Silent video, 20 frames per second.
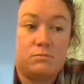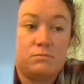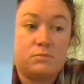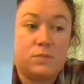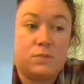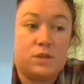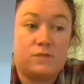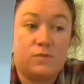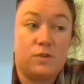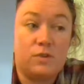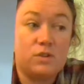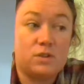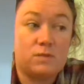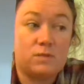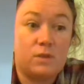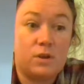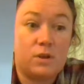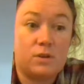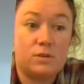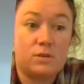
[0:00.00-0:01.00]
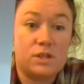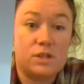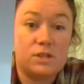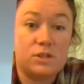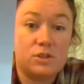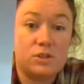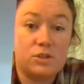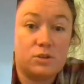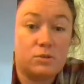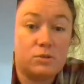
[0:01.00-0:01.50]
Like, first of all, this
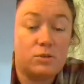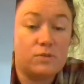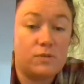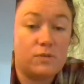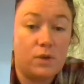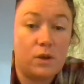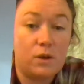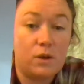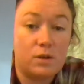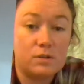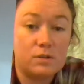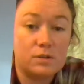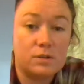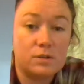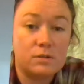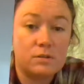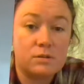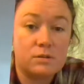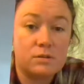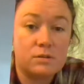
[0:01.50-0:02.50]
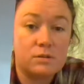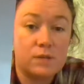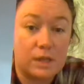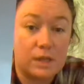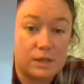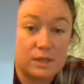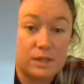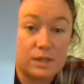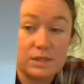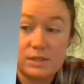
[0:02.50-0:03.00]
is your fault
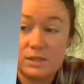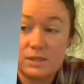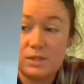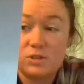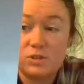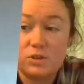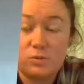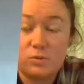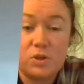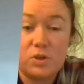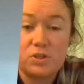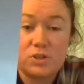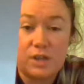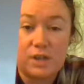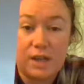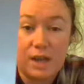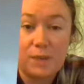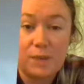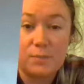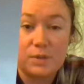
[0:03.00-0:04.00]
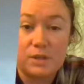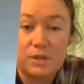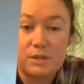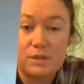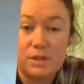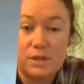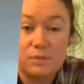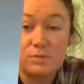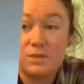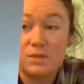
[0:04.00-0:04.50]
that this situation happened.
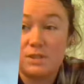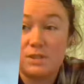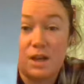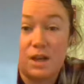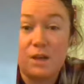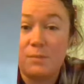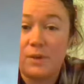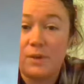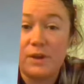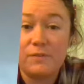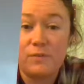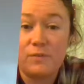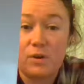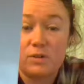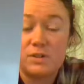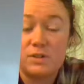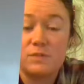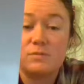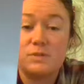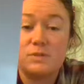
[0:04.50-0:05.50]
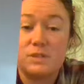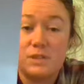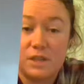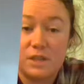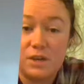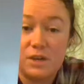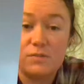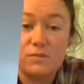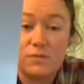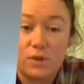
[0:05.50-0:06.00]
It was not my fault. It was
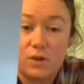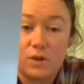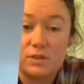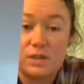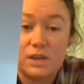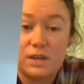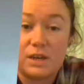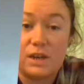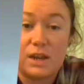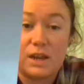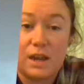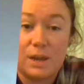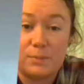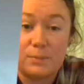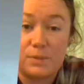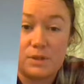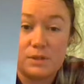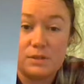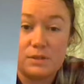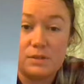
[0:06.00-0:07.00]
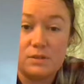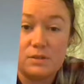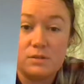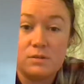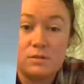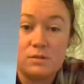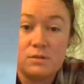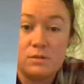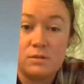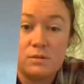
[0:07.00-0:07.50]
their fault that it had happened.
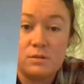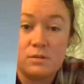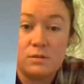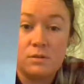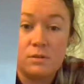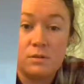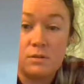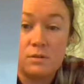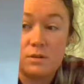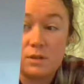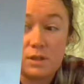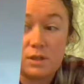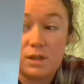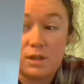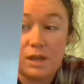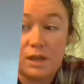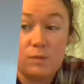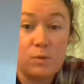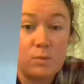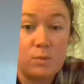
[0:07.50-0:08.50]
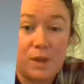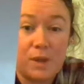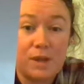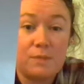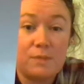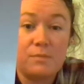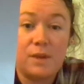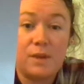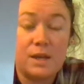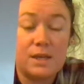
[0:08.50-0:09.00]
They were
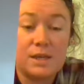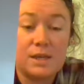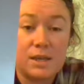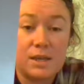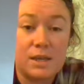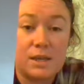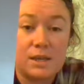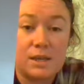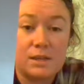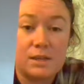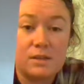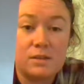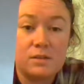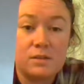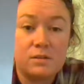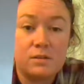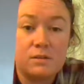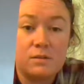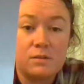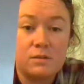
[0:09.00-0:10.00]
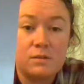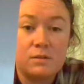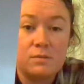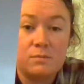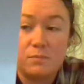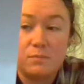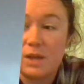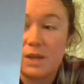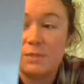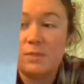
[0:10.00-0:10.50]
baiting my kid
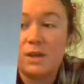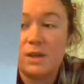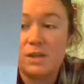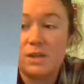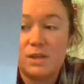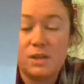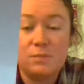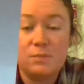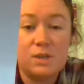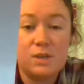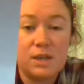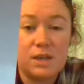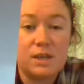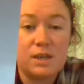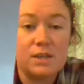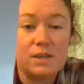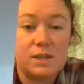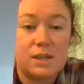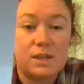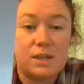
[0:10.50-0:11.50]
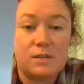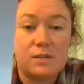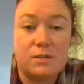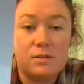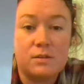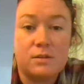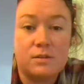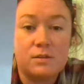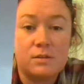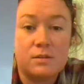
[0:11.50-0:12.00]
with candy.
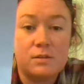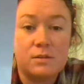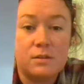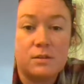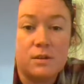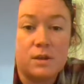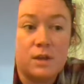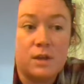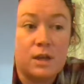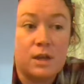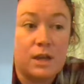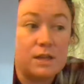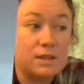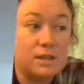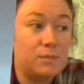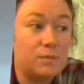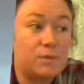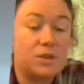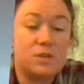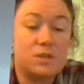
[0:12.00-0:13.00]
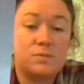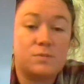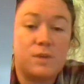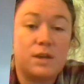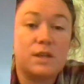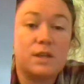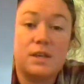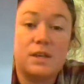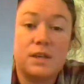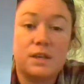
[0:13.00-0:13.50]
And then because
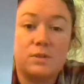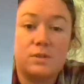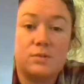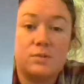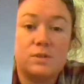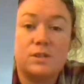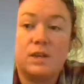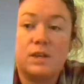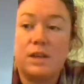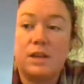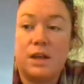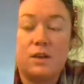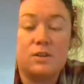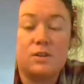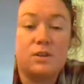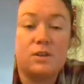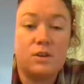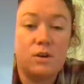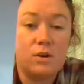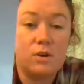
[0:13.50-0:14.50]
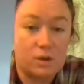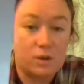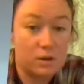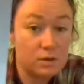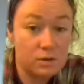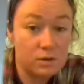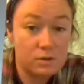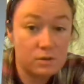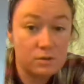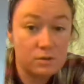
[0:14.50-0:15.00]
my kid was getting out of the yard,